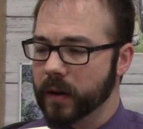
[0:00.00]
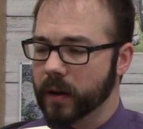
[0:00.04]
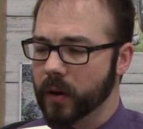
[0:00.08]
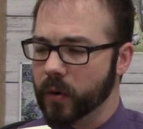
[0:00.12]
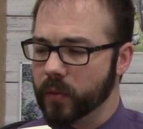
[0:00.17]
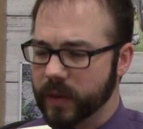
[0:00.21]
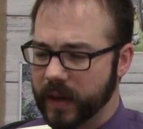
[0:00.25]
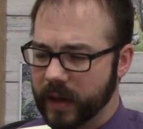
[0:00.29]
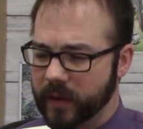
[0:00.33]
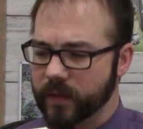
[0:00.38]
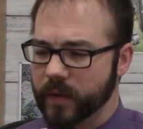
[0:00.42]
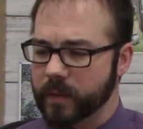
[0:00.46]

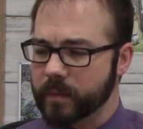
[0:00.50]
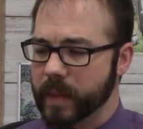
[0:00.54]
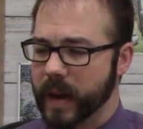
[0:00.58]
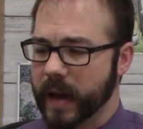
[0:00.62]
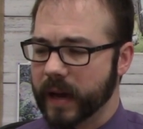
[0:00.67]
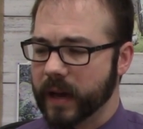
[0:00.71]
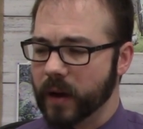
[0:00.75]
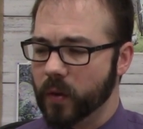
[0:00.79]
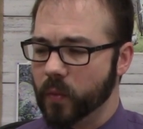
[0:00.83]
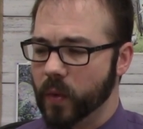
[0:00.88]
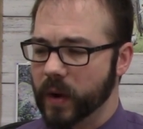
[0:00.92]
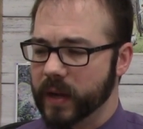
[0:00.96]
Oh, give him
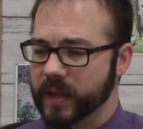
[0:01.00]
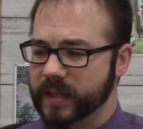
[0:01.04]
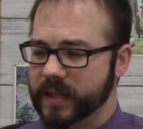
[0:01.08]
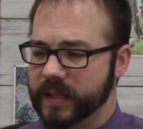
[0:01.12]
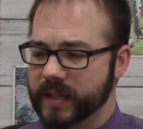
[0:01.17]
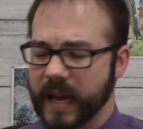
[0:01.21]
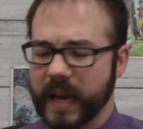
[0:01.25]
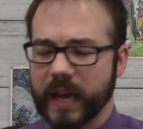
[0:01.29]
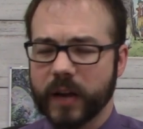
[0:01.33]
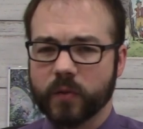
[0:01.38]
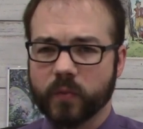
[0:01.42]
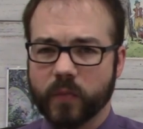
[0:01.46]
back at once.
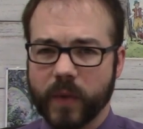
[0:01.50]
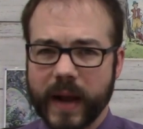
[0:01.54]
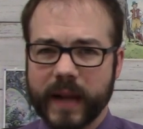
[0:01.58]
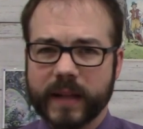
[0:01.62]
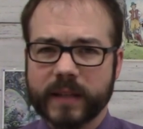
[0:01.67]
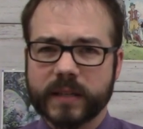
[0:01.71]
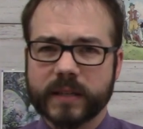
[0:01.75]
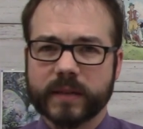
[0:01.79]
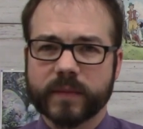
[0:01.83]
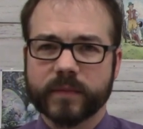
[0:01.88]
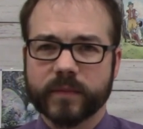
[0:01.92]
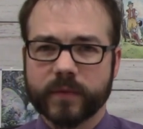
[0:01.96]
Take
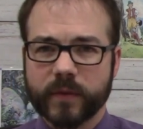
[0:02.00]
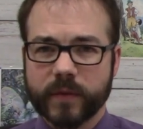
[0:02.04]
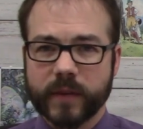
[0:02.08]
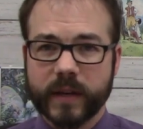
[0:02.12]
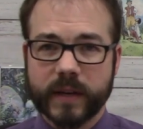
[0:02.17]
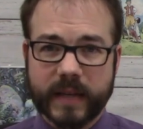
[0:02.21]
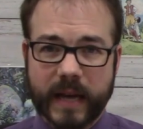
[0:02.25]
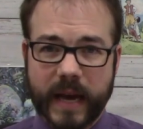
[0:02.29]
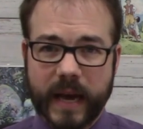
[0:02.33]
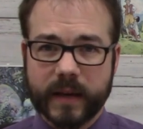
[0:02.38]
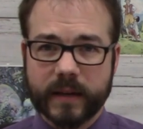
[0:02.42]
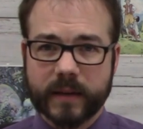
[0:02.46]
ransom for the
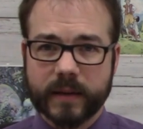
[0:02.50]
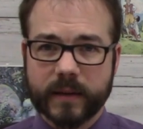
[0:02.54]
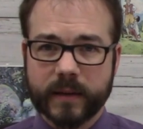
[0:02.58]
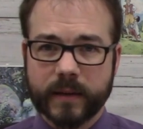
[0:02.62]
dead.